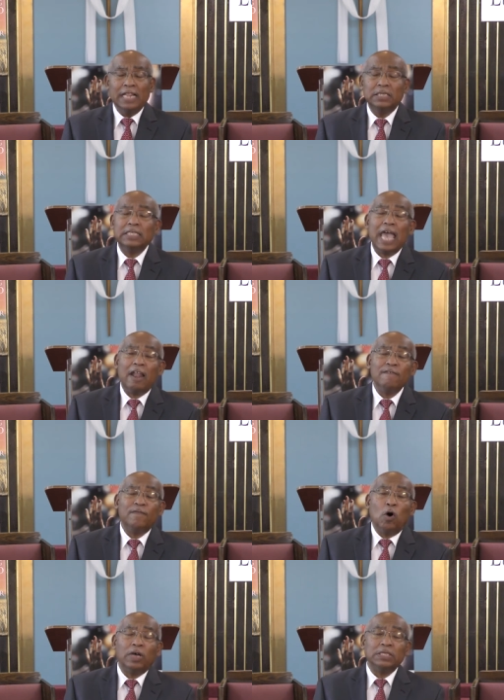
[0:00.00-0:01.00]
Instead of
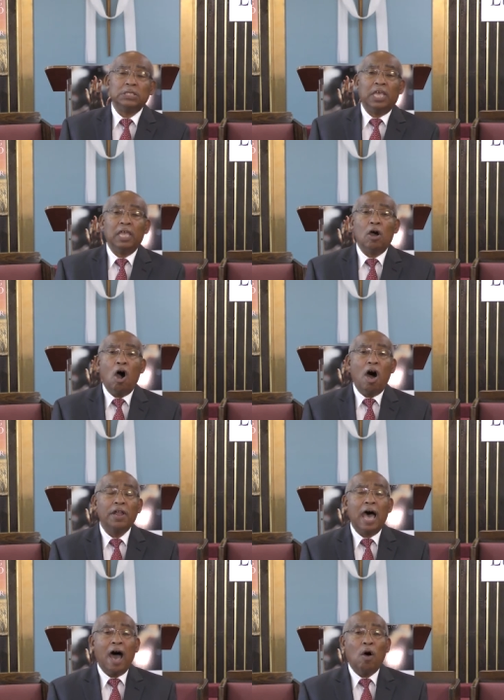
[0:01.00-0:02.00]
focusing
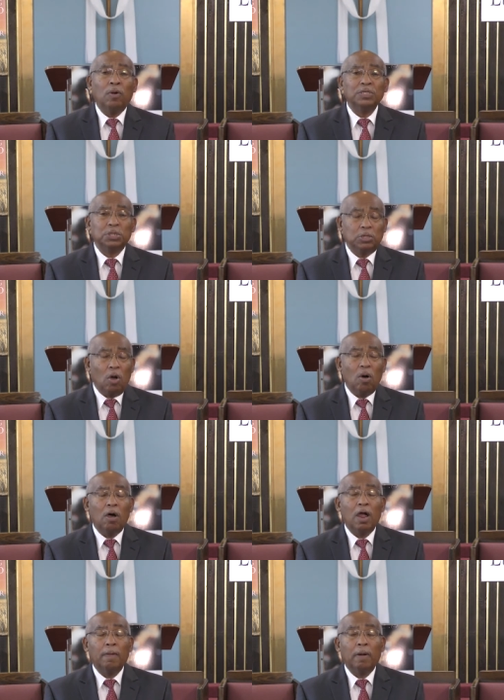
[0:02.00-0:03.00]
on our
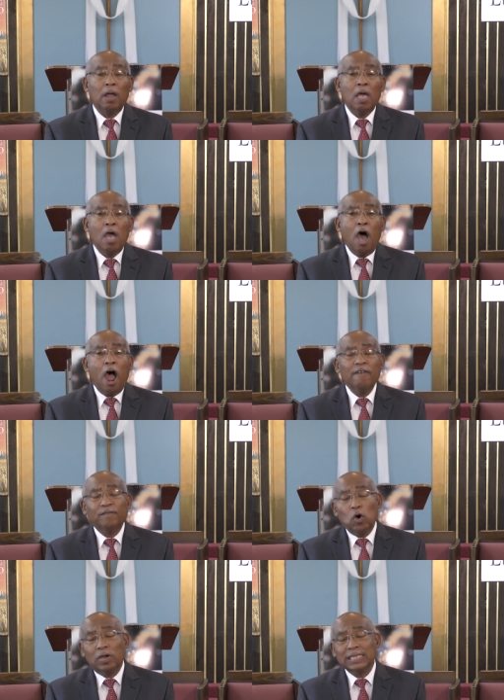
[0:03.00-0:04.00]
storm, are
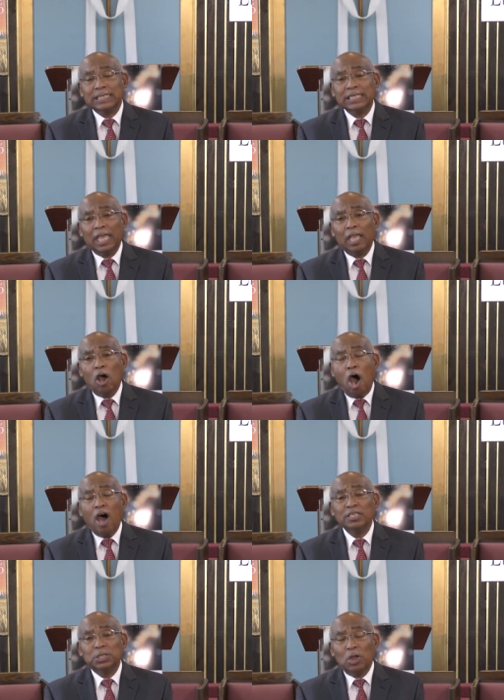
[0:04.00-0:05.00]
focusing
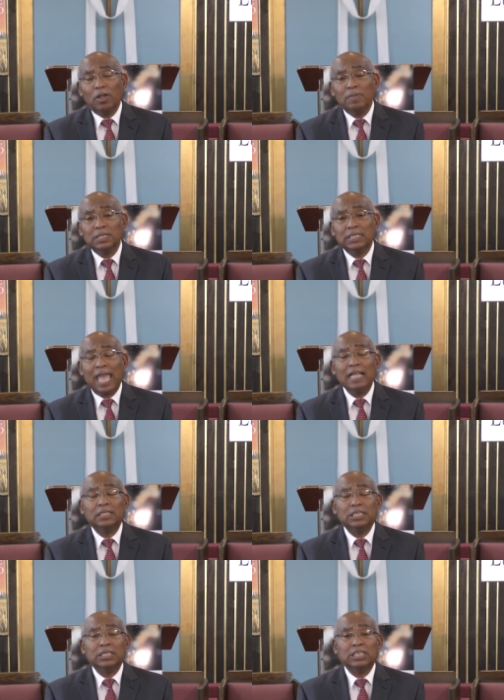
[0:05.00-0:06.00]
on
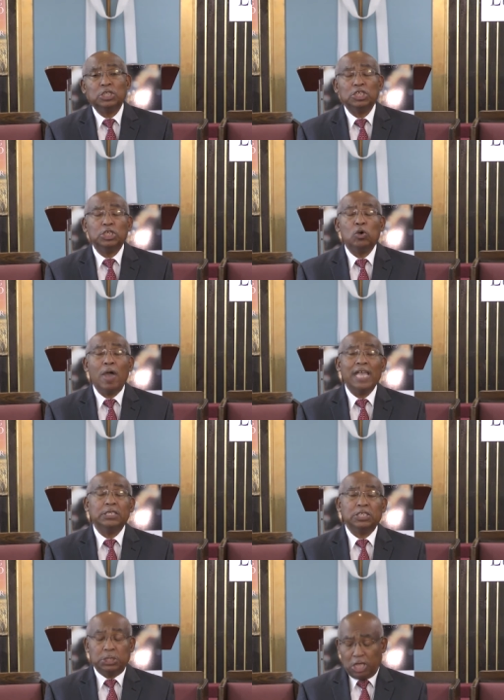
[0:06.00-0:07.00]
circumstances and
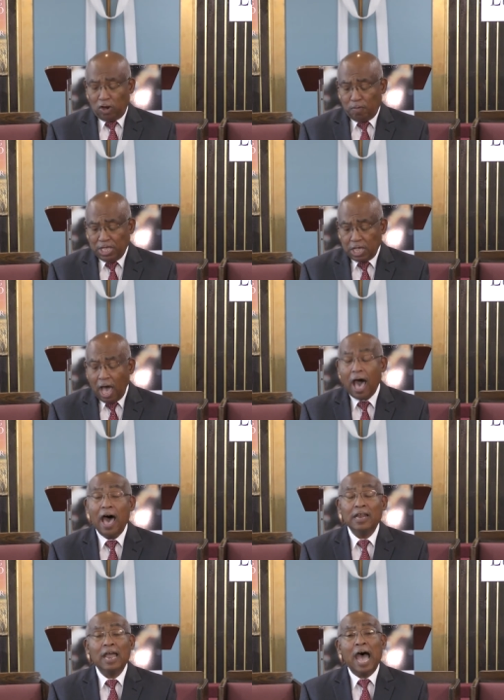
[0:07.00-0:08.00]
situations that are
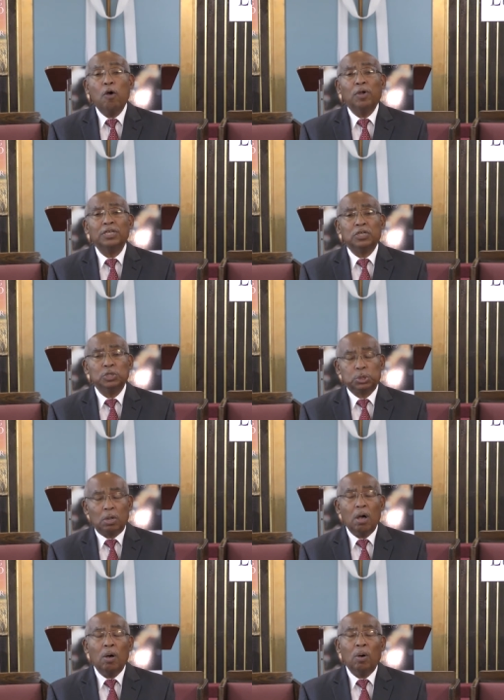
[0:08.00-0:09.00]
beyond our
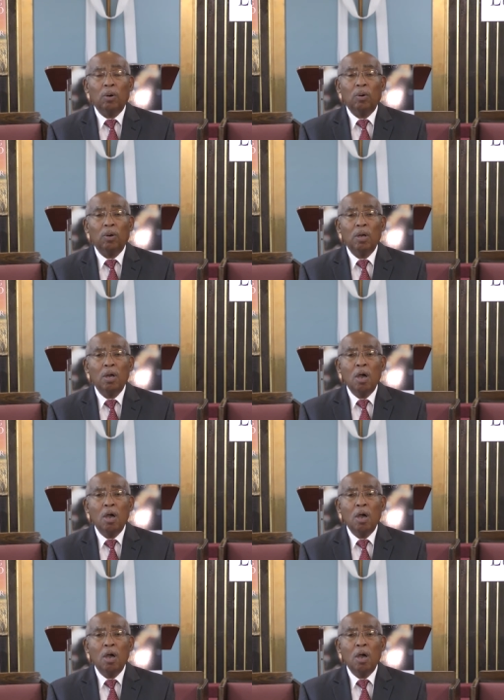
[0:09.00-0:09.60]
control.